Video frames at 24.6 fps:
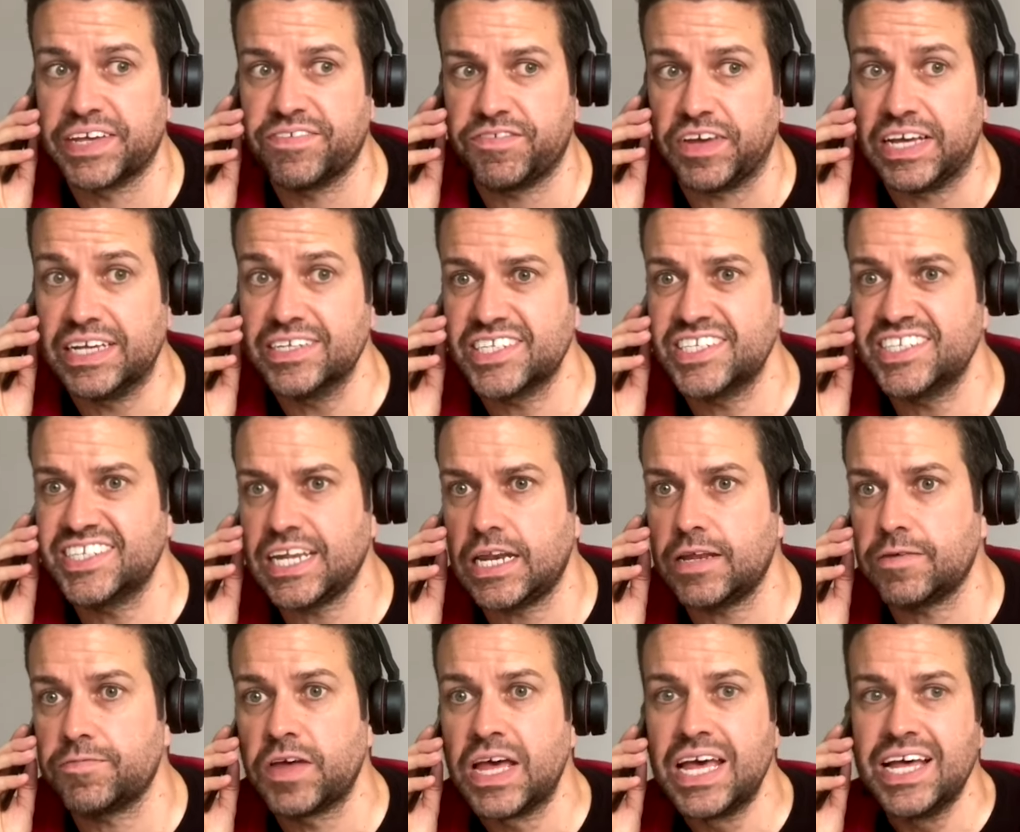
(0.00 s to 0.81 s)
briefings
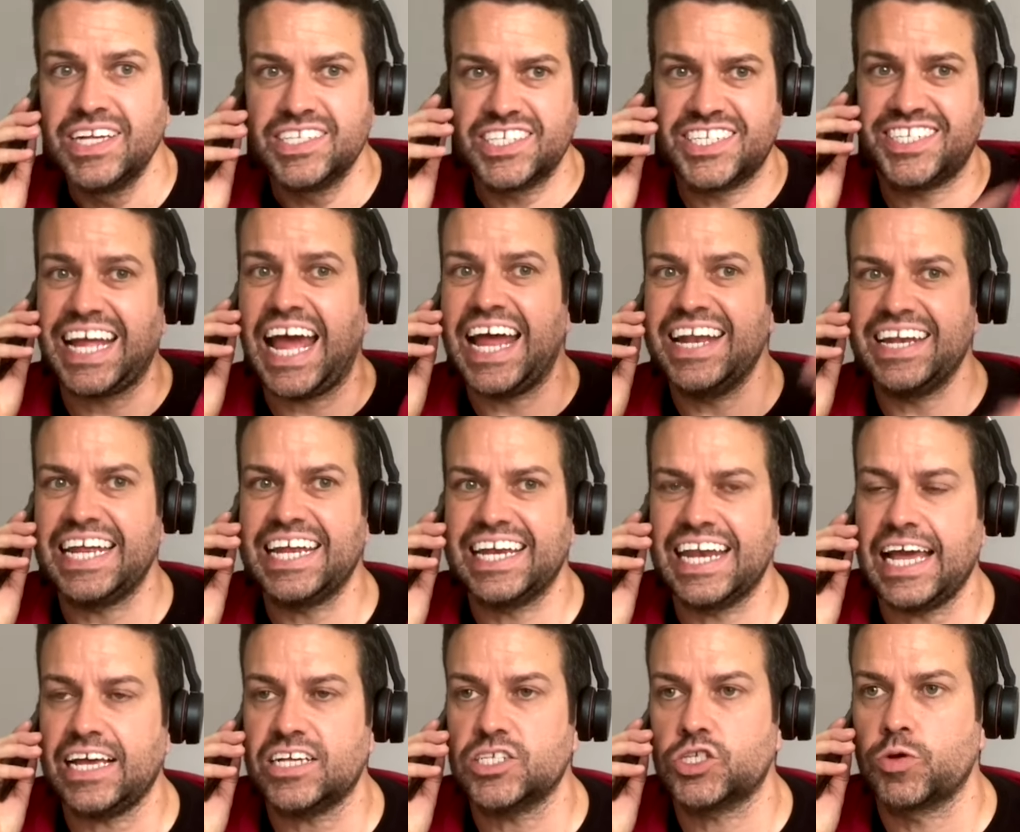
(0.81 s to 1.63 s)
instead of
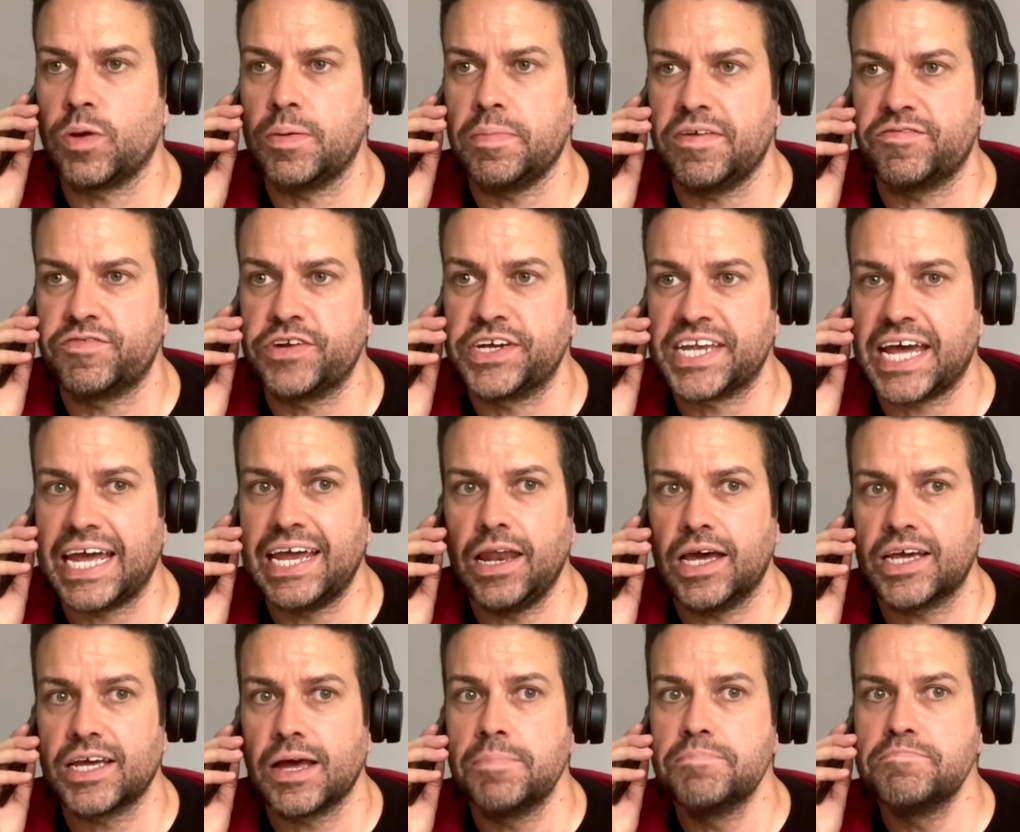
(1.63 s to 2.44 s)
standing next to him every
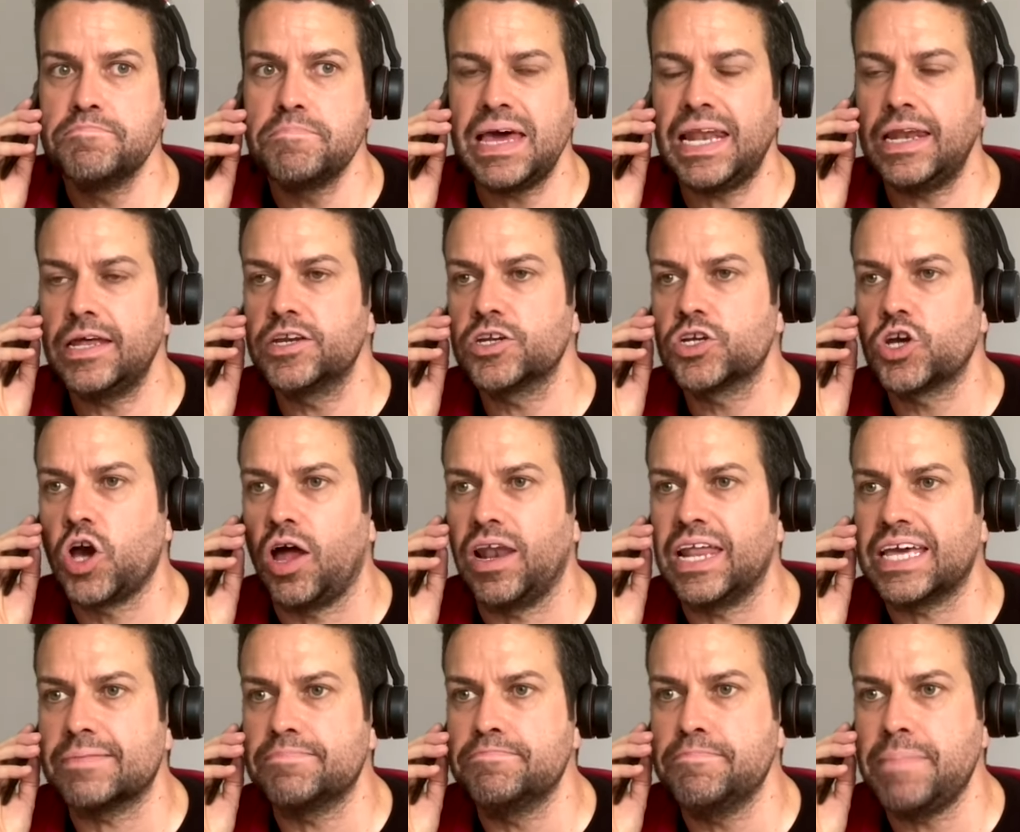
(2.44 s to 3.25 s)
day like a
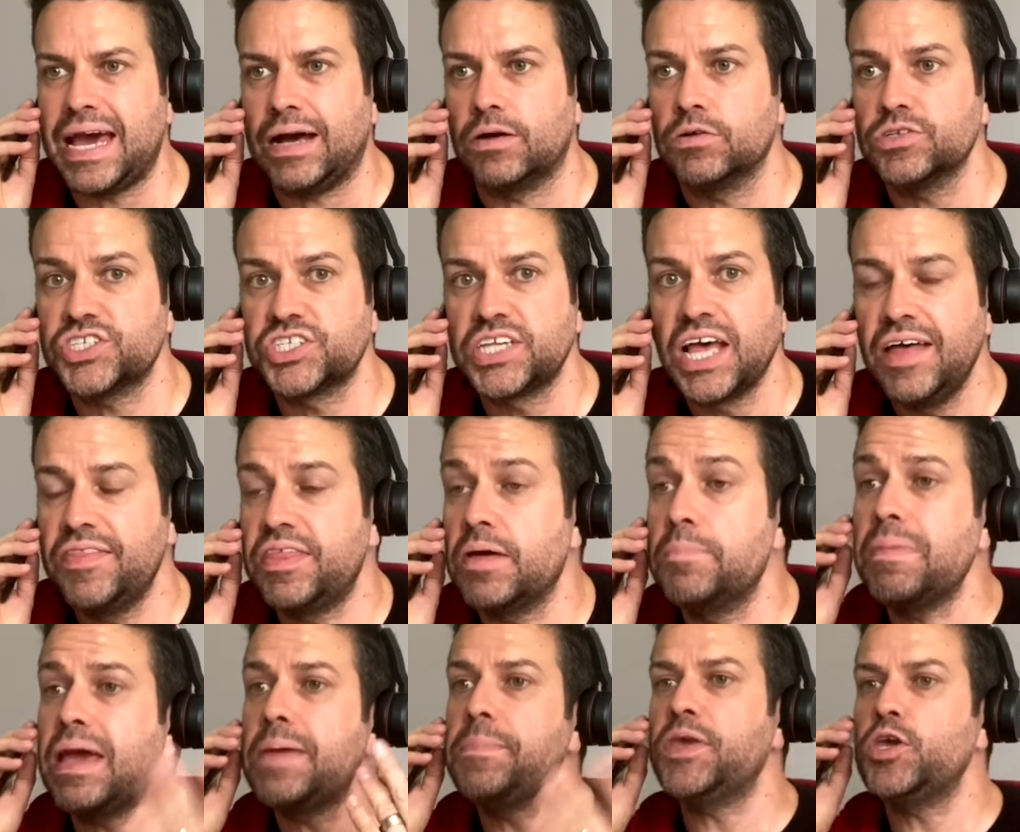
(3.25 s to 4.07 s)
melancholic mouse,
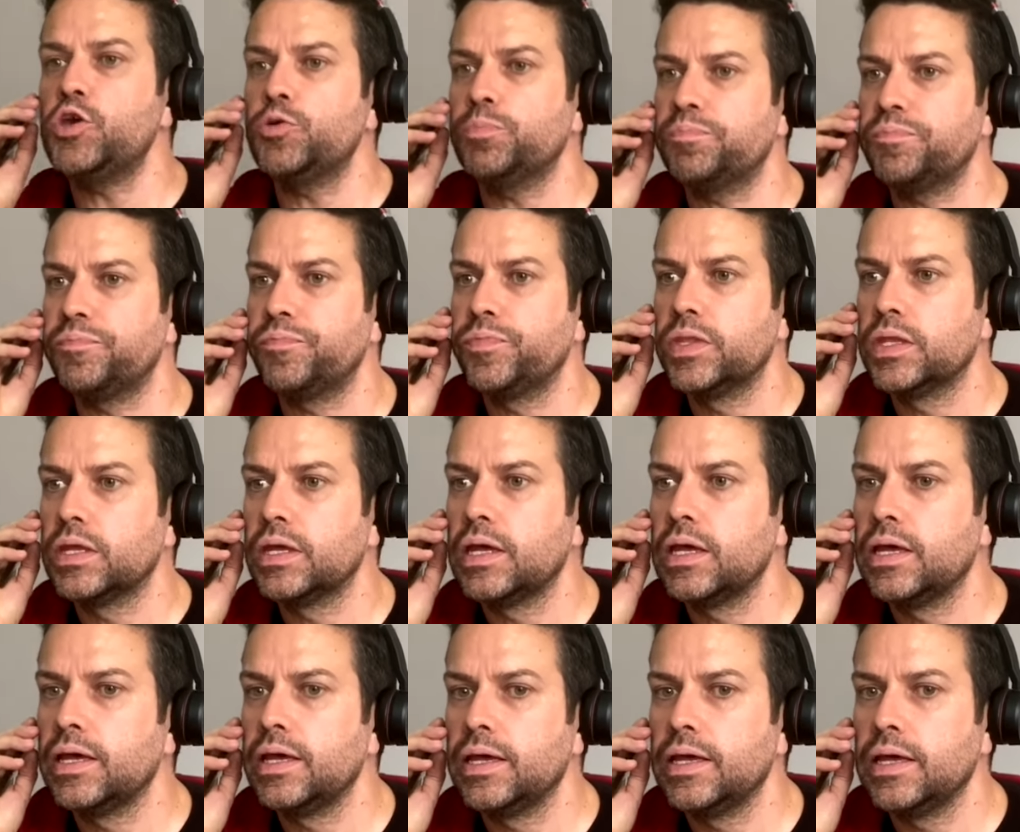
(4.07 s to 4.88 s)
then maybe you.
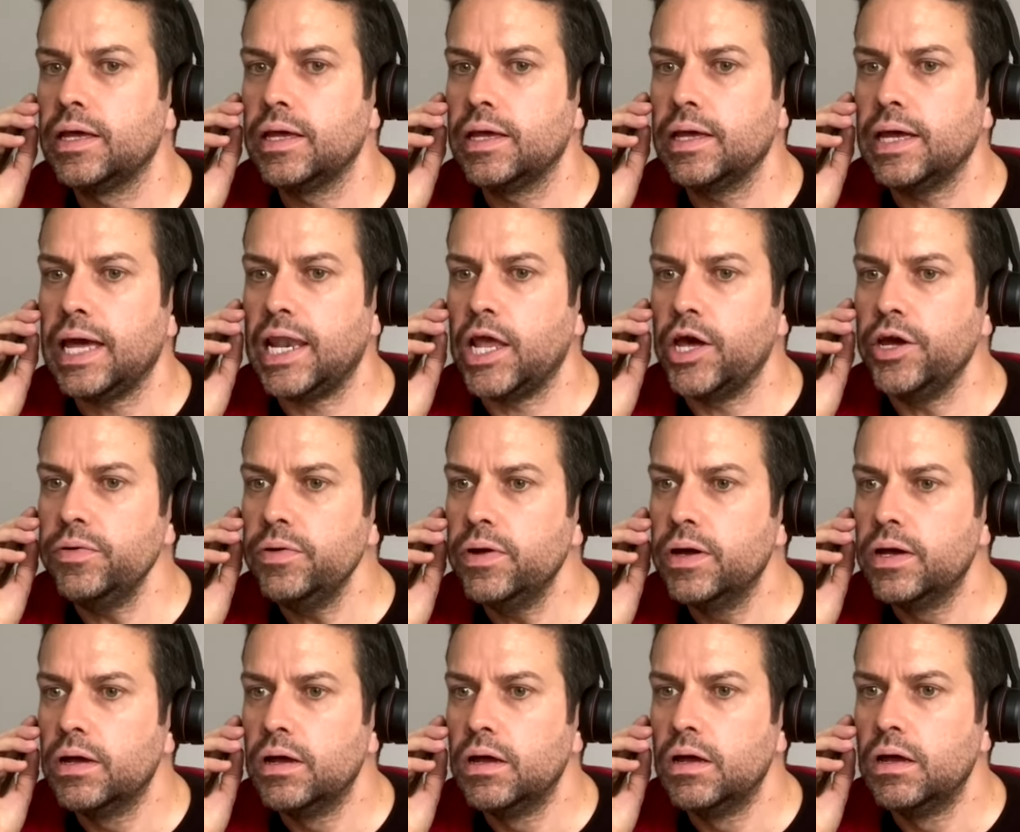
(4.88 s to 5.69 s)

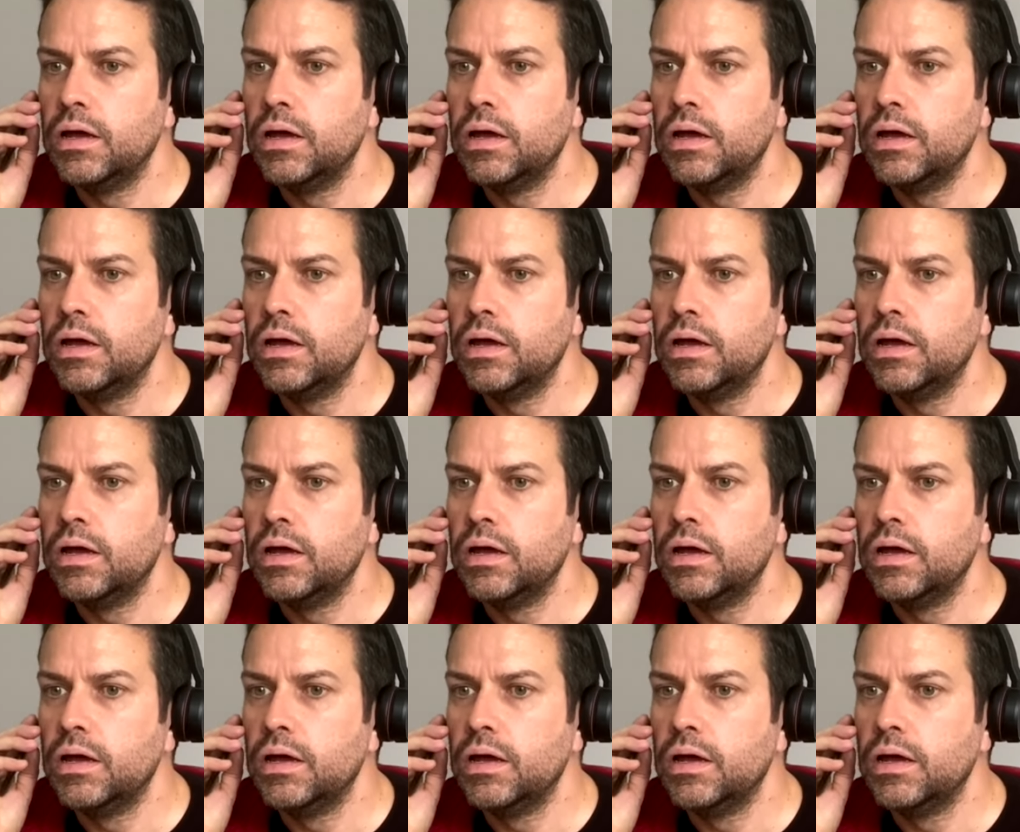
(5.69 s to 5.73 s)
Hello?